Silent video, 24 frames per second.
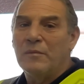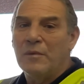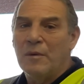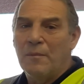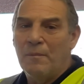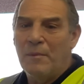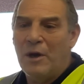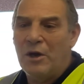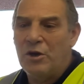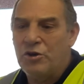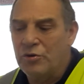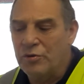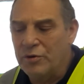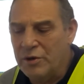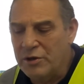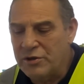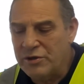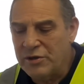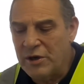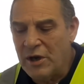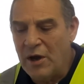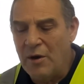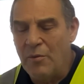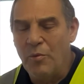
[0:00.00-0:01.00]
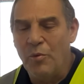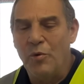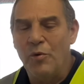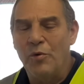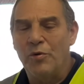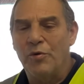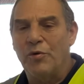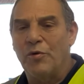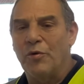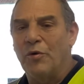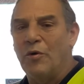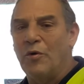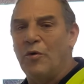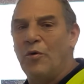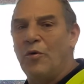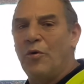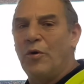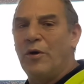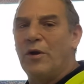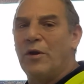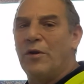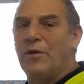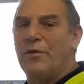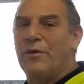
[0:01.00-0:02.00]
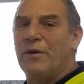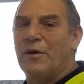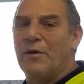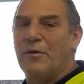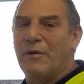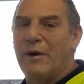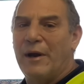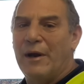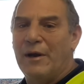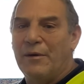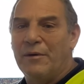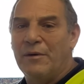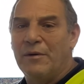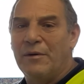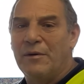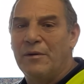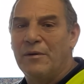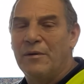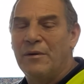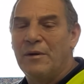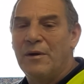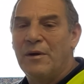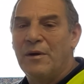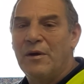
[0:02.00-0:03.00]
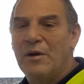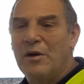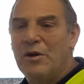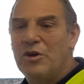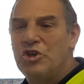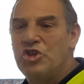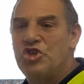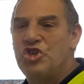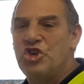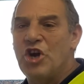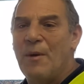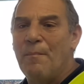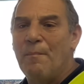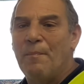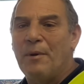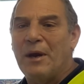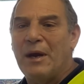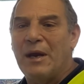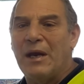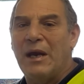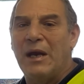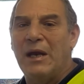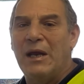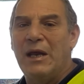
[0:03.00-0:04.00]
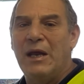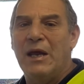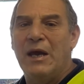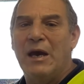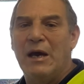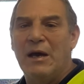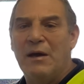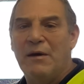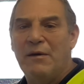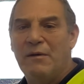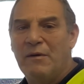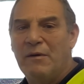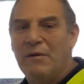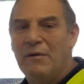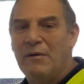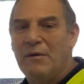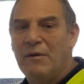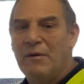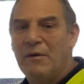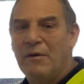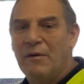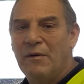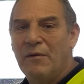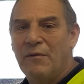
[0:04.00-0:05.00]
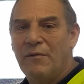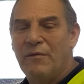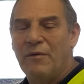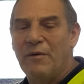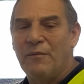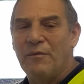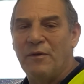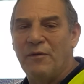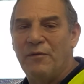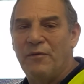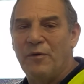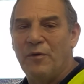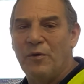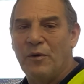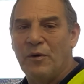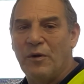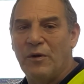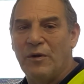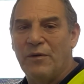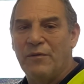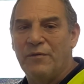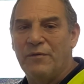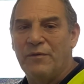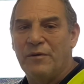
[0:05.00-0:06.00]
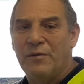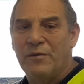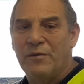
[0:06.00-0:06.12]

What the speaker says: Make sure there's no water or oil on the ground. Jump clear from the forklift.